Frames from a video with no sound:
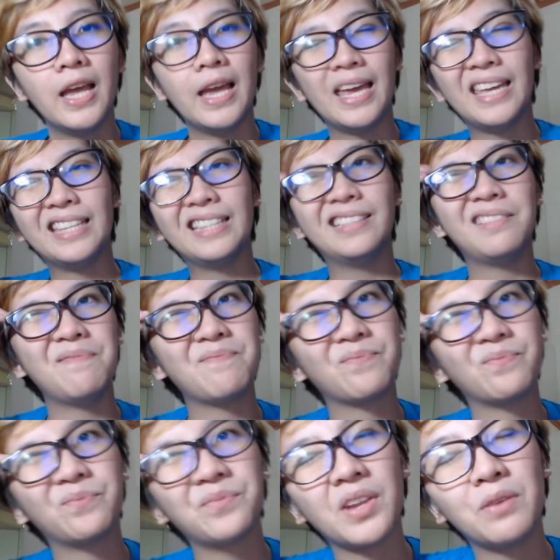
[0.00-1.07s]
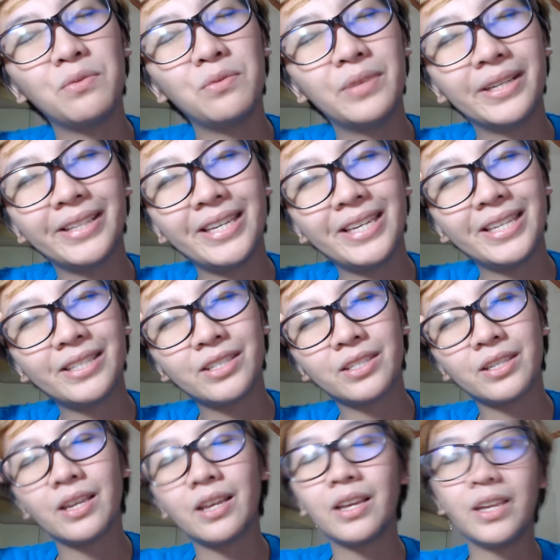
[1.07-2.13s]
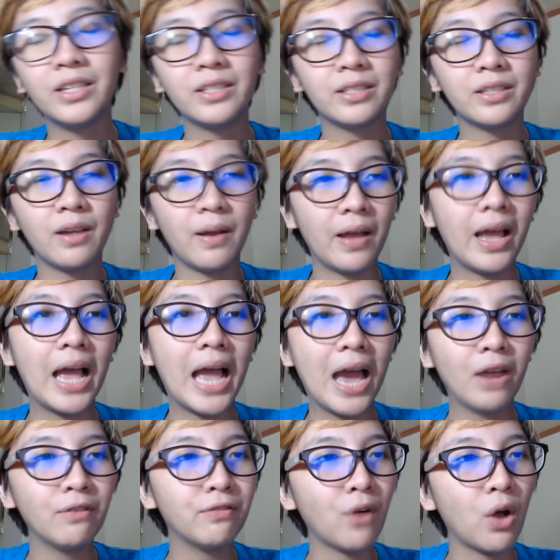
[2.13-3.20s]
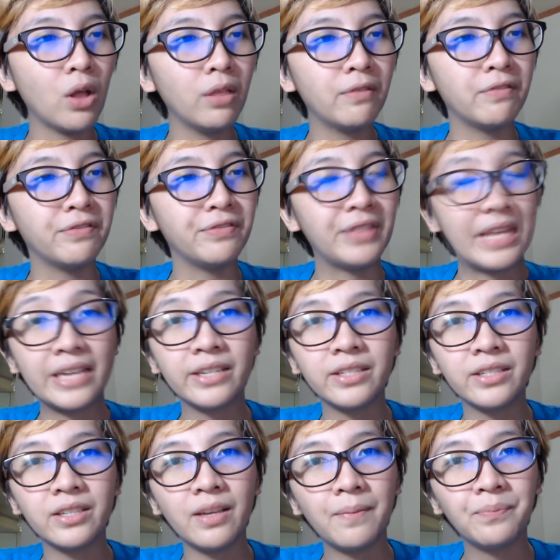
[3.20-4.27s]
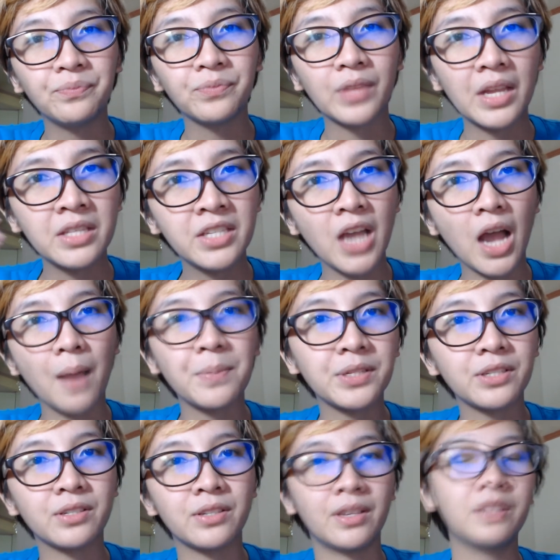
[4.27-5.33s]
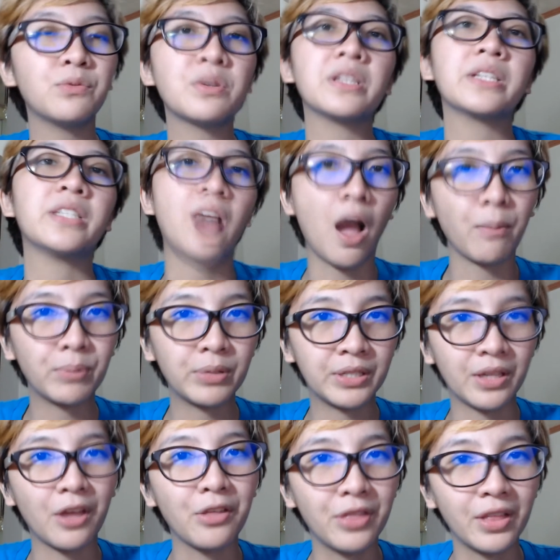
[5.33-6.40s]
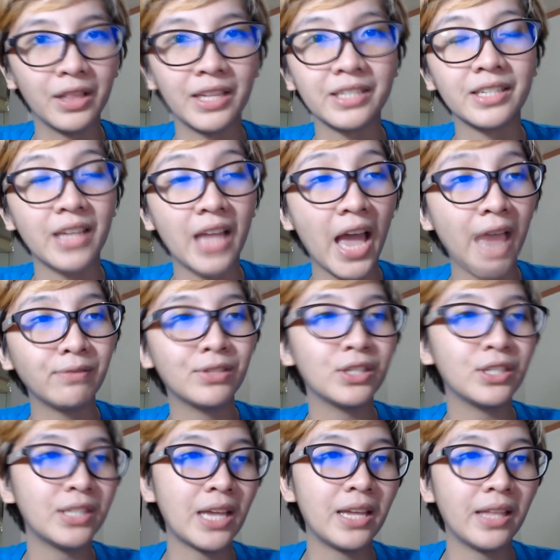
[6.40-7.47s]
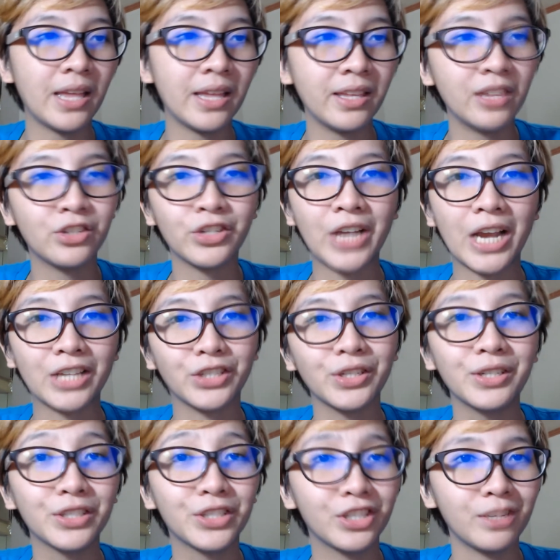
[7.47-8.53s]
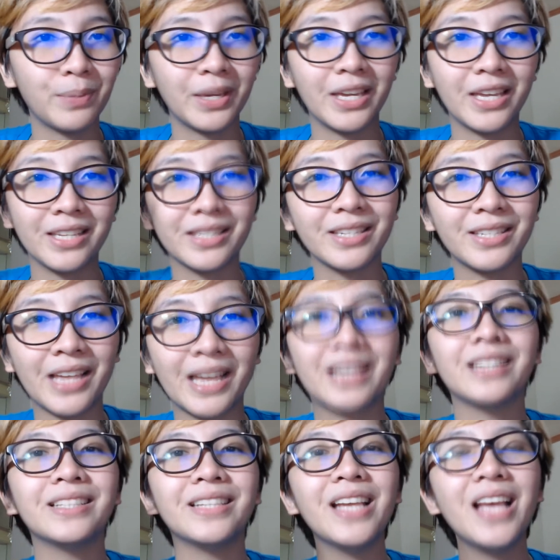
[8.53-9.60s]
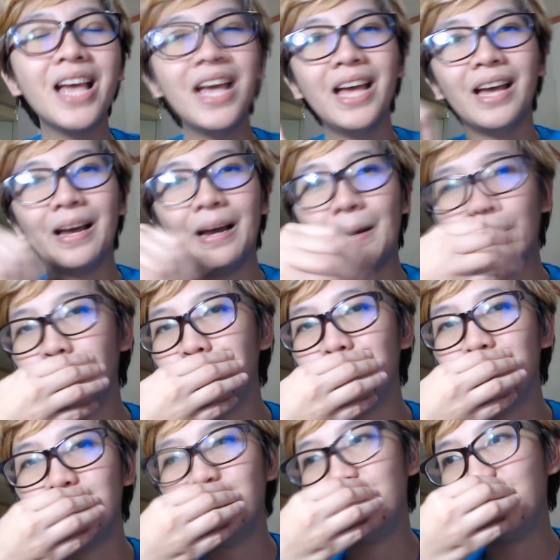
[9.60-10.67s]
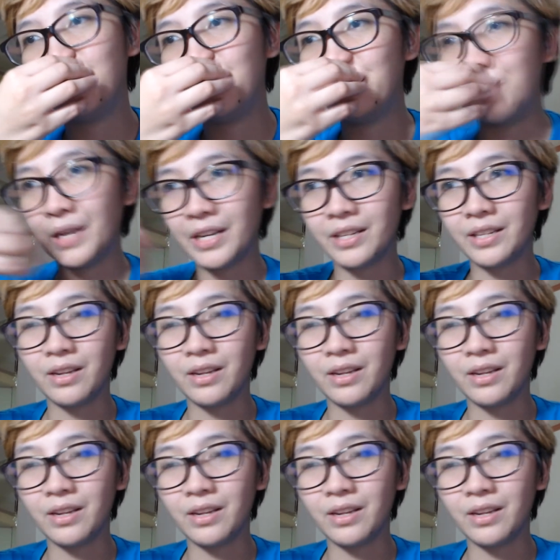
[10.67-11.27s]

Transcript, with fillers: And really, it's it's uh, out of all of these, it tops. It really tops the list. And I have to say that international shipping is the second. Um, but